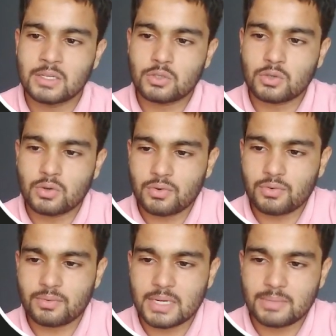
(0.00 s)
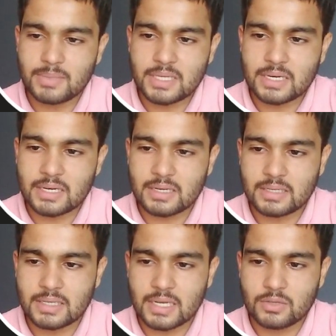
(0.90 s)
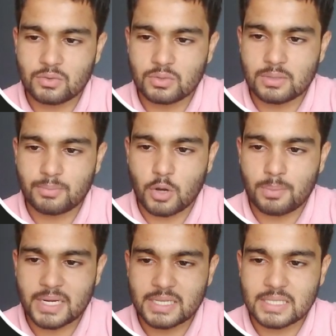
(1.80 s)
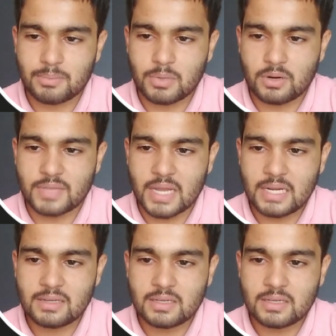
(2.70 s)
So let me tell you the proper example of that,